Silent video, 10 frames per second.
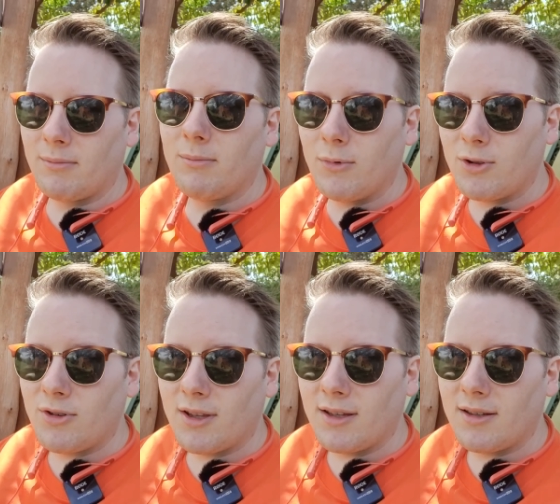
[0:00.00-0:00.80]
What do
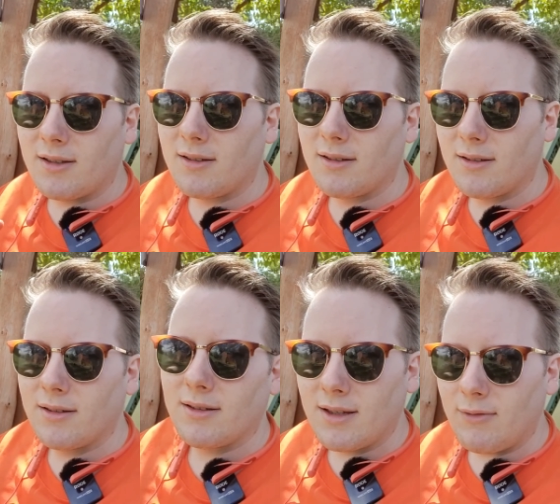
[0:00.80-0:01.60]
you think?
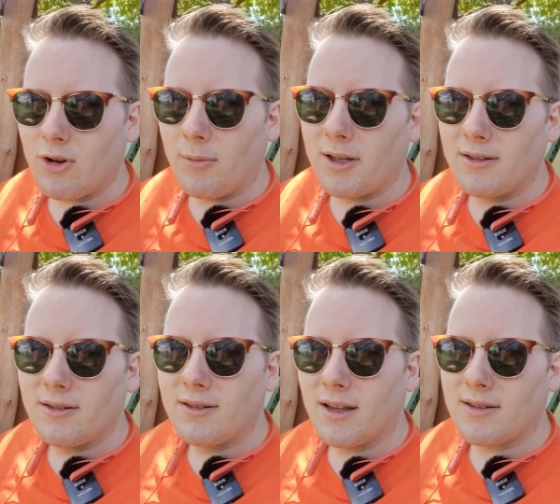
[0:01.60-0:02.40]
Leave a
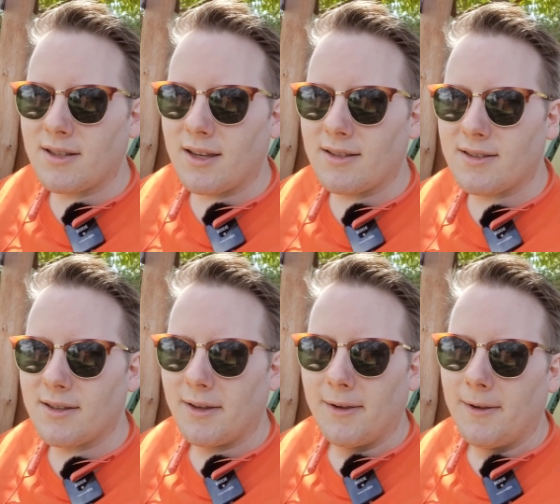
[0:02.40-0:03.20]
comment downstairs.
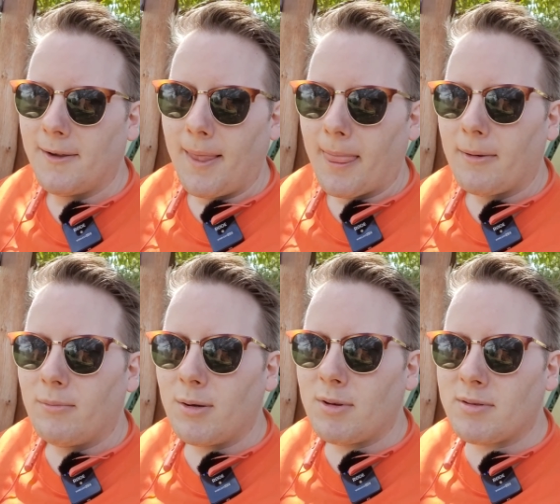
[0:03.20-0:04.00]

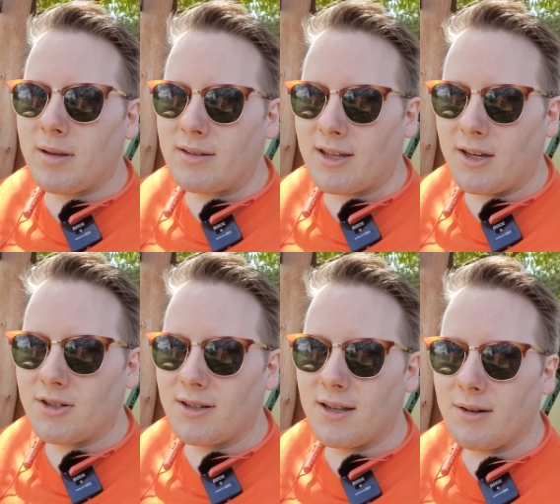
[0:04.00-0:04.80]
My main
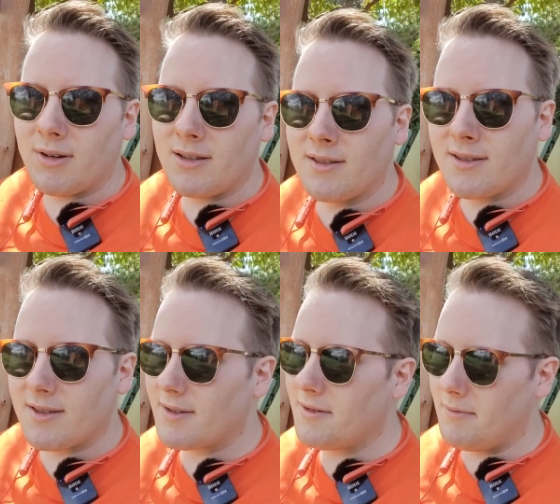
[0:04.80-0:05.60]
certification here
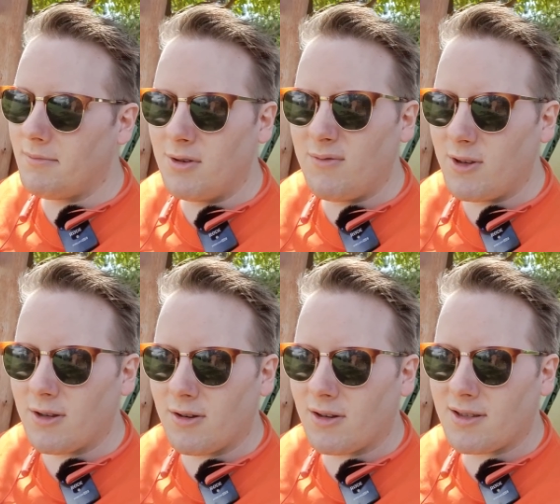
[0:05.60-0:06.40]
is
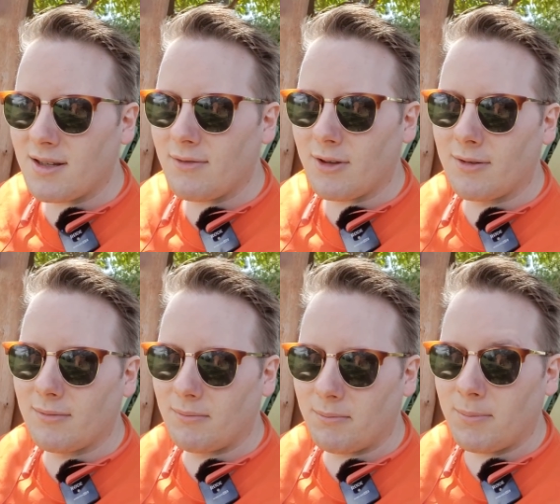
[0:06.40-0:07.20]
Nuvia gotta deliver,
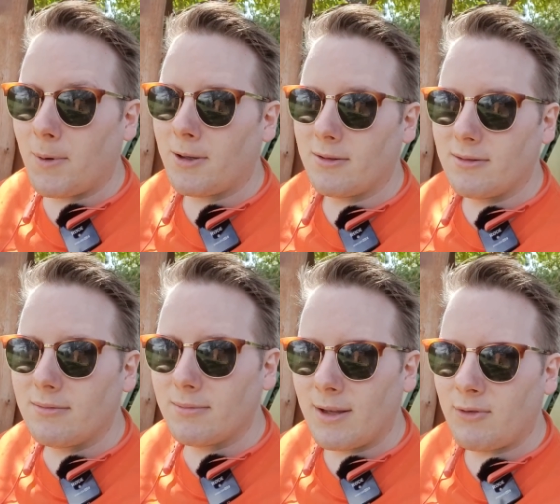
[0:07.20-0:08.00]
but
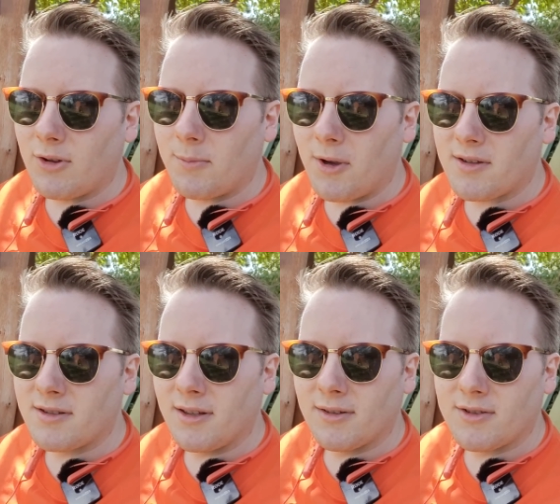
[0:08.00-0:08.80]
they've got the
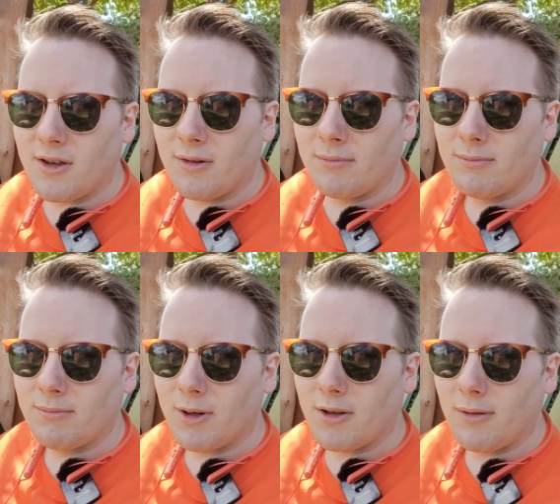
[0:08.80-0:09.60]
personnel, so
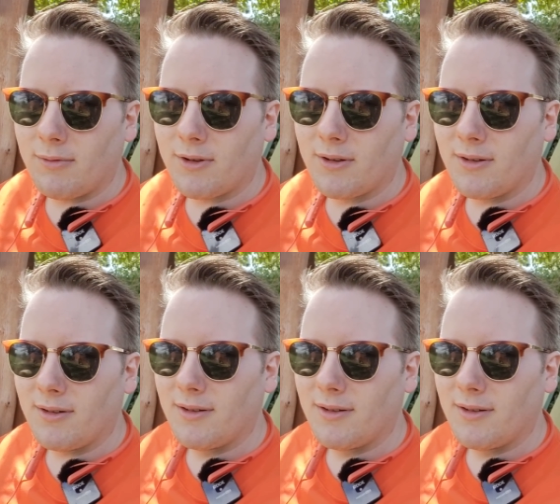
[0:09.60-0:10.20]
pretty confident.